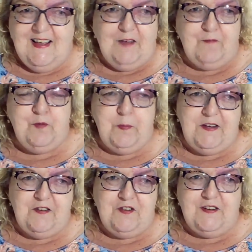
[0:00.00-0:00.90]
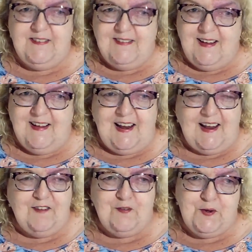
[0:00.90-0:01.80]
information and
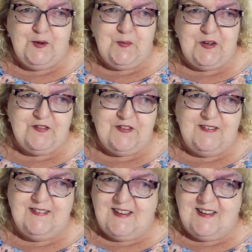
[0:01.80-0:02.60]
answering questions.